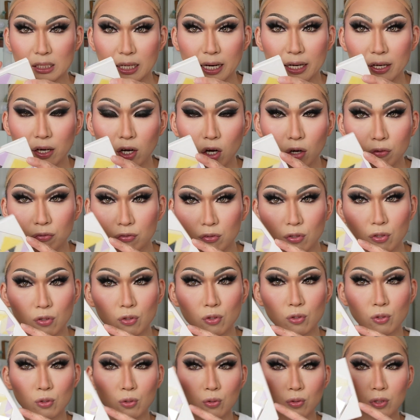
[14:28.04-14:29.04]
I often
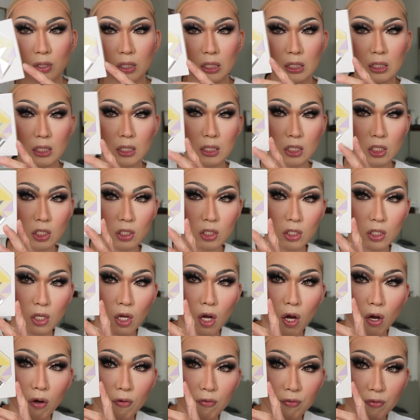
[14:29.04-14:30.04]
use is this
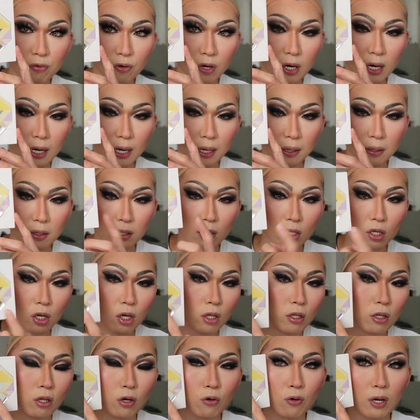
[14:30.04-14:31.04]
Ofra
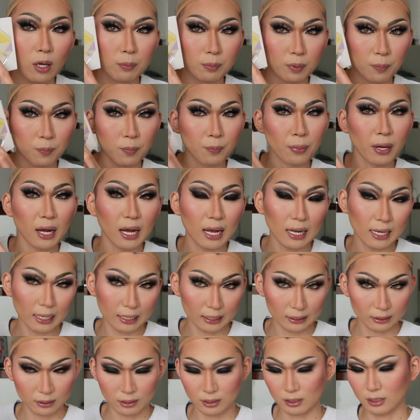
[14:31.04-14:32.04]
Glow Up
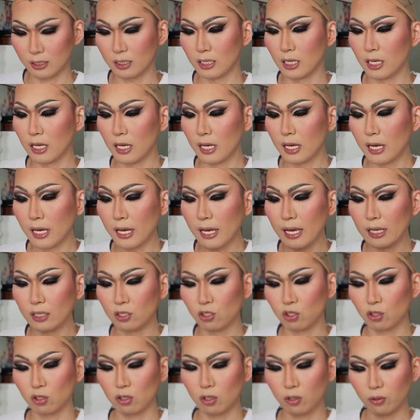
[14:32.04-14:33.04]
palette. It's
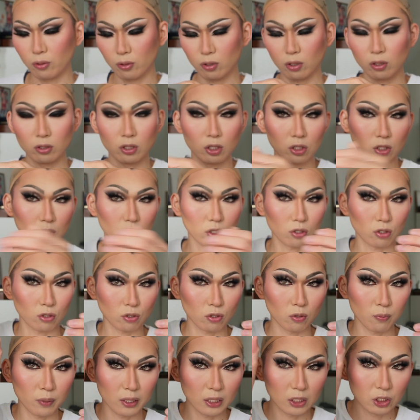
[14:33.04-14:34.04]
so good, it's got
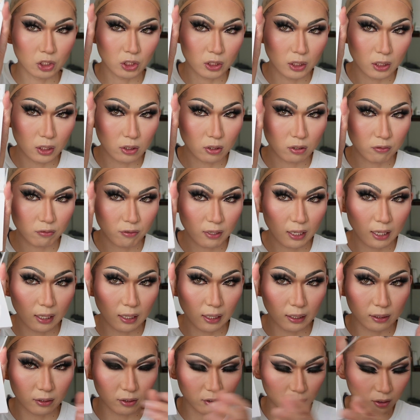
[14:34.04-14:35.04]
so many shades of
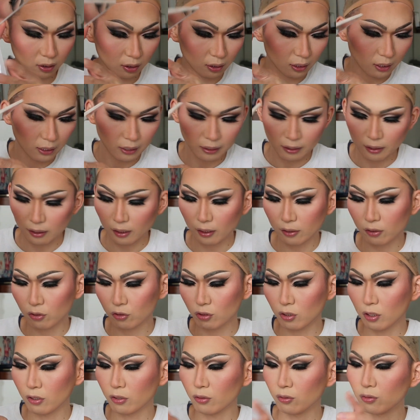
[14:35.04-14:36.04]
highlighter, and I
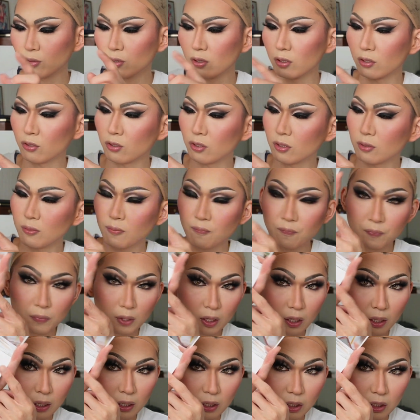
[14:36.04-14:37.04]
usually use this
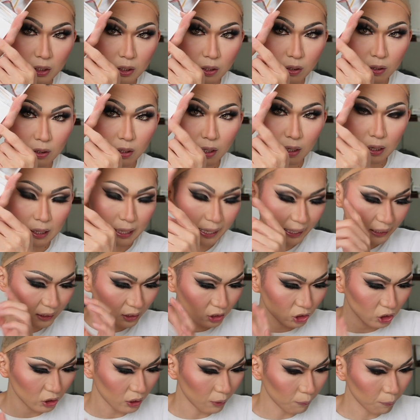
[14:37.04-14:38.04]
light
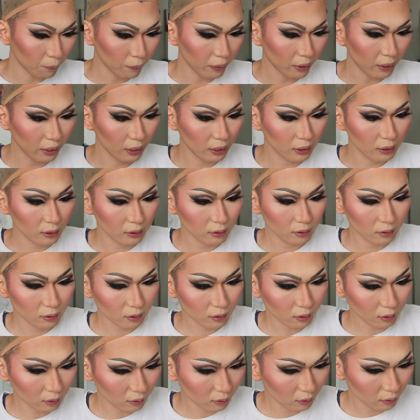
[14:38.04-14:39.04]
champagne
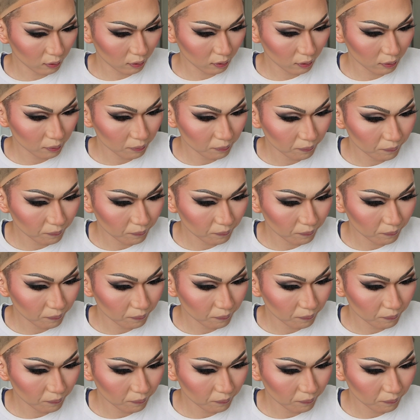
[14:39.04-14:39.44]
color.